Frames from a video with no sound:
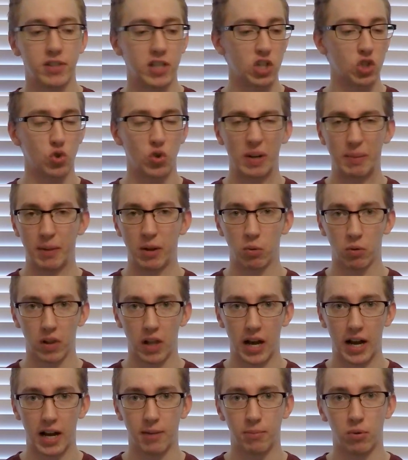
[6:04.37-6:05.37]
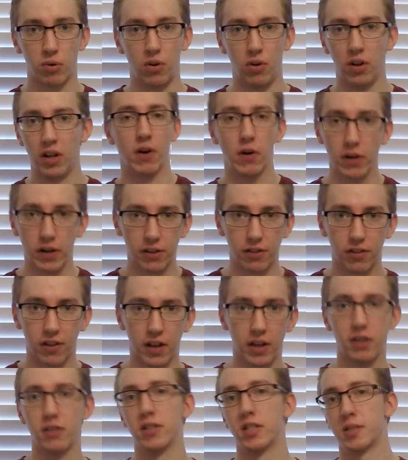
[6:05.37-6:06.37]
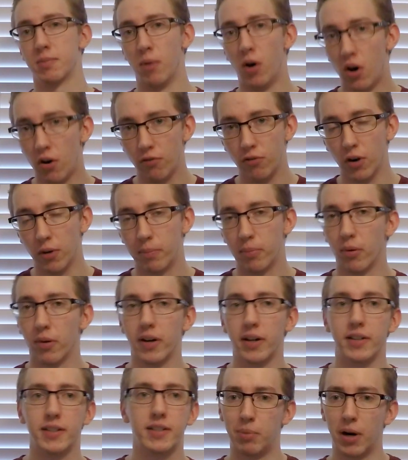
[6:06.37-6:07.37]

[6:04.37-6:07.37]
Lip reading: It's extremely reliable, very thin, small footprint,